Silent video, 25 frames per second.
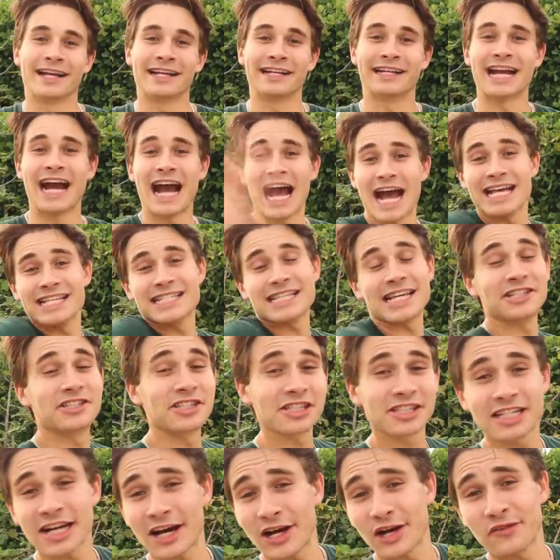Guys, I
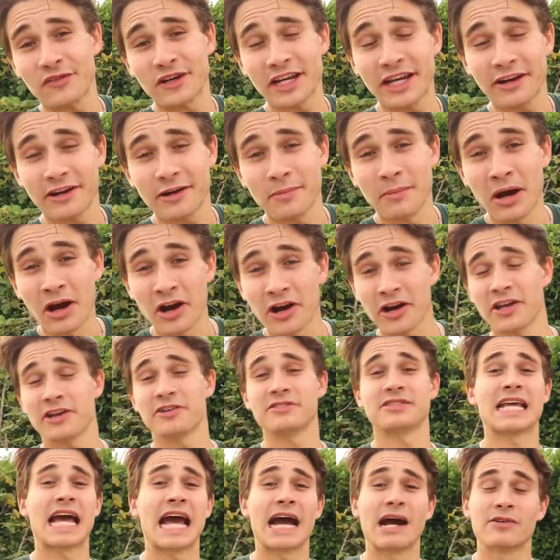just got over here to
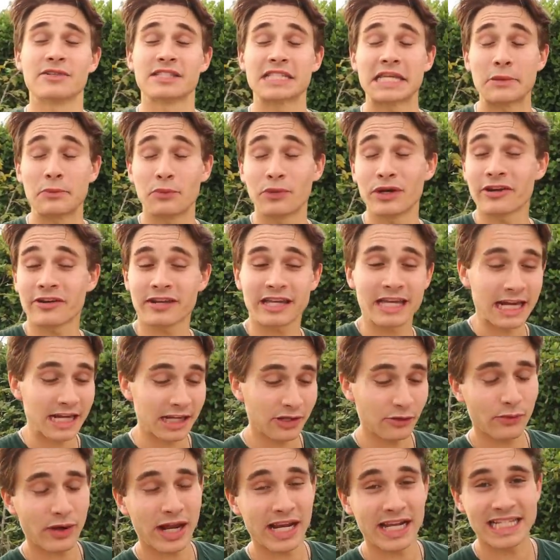Mario's house and we are
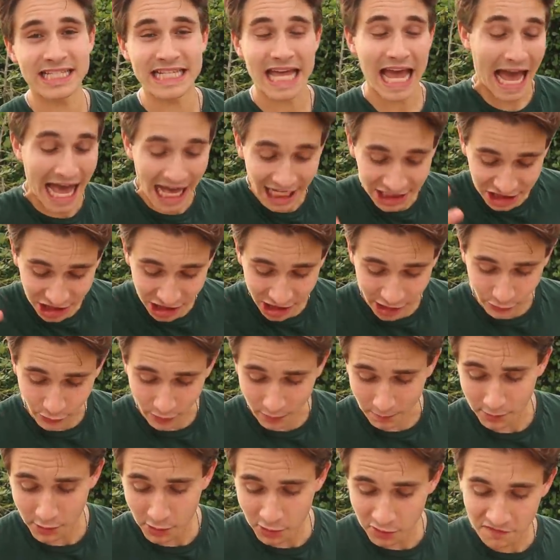getting ready to actually
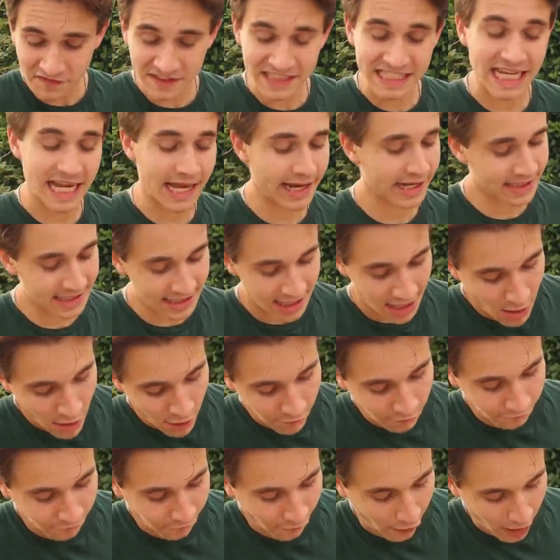remove ticks
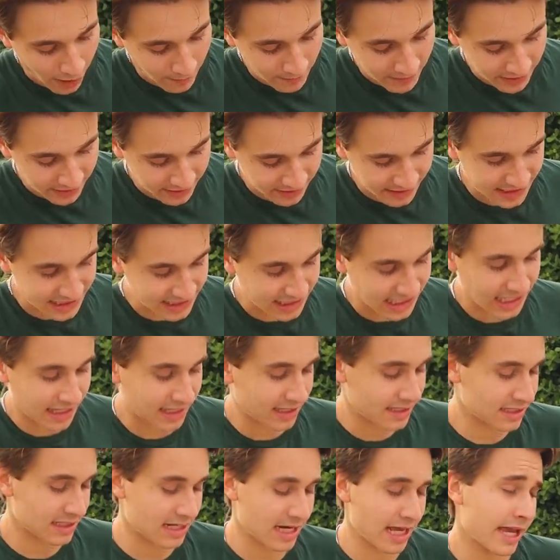from this king
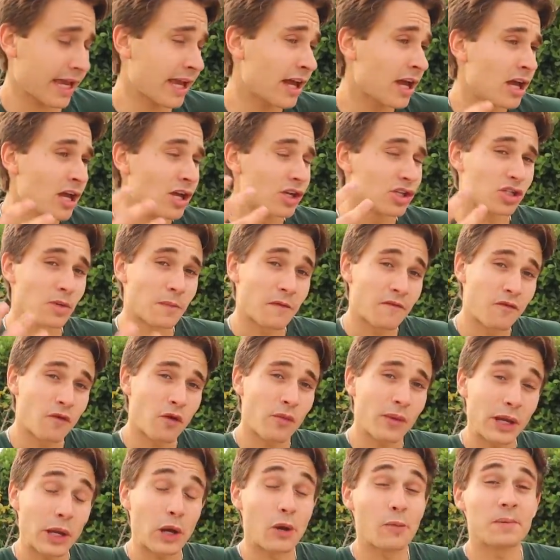snake. So before
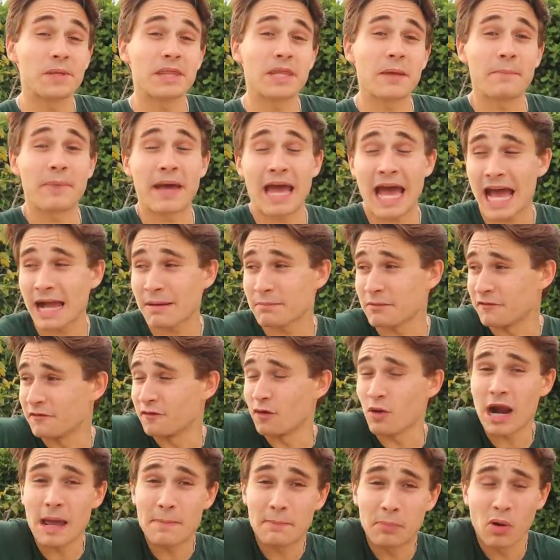we open the bag,
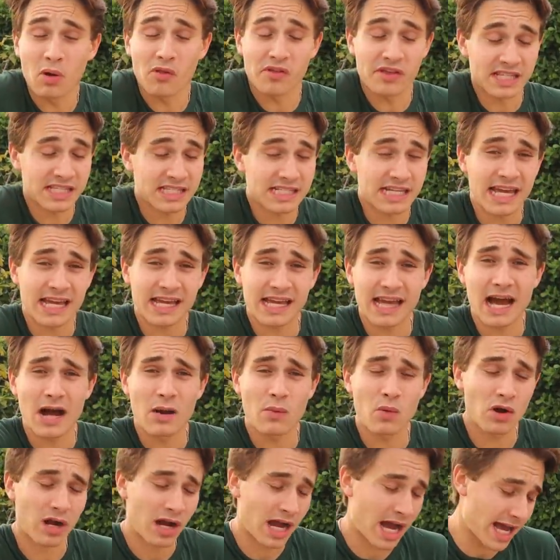before I pull this snake out,
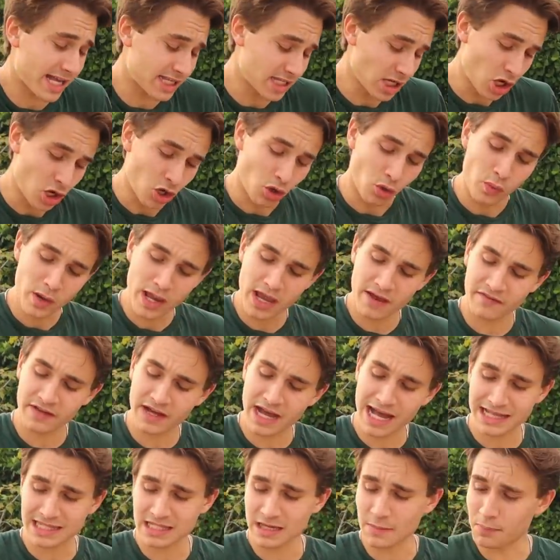well, guys, we have
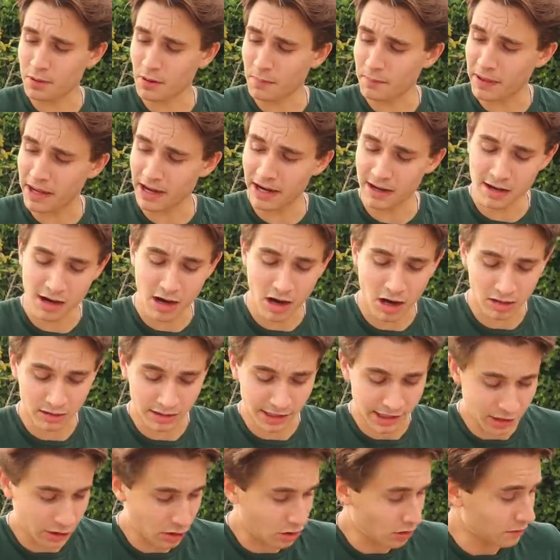got to prepare our
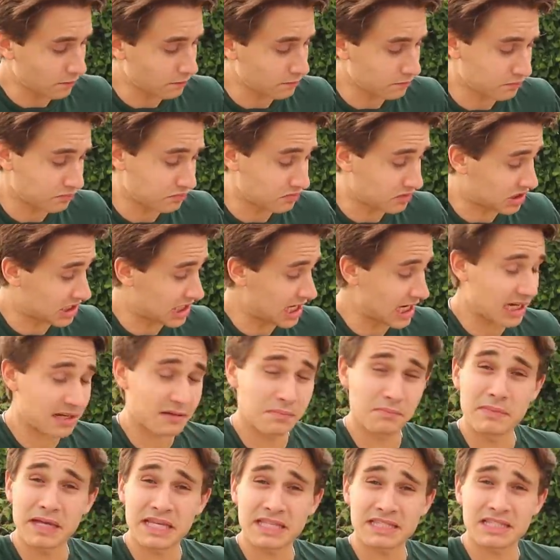little tick
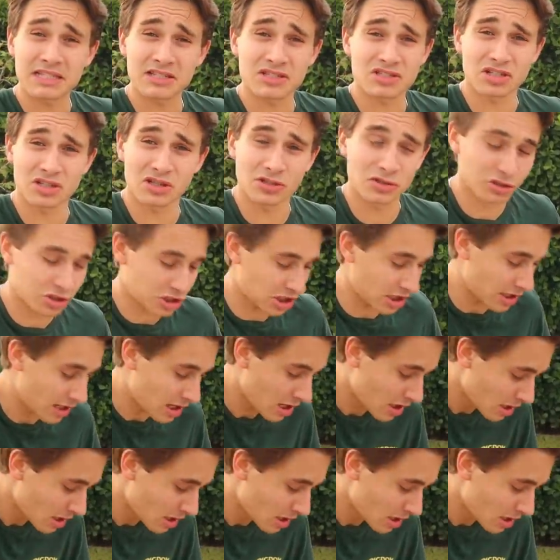mixing solution.